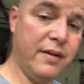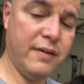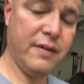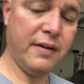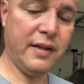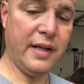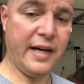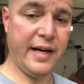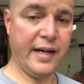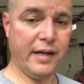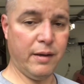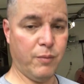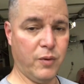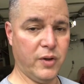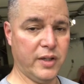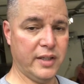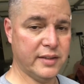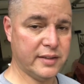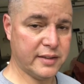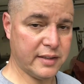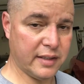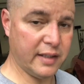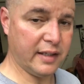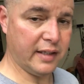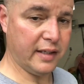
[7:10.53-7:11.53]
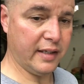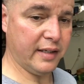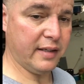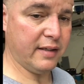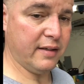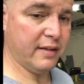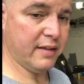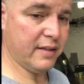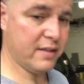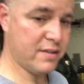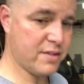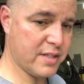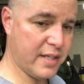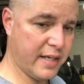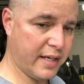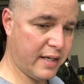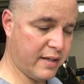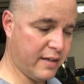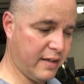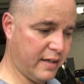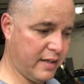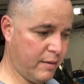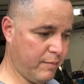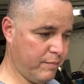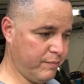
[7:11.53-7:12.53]
item was, it's like,
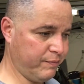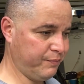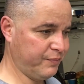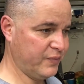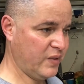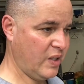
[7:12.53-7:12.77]
the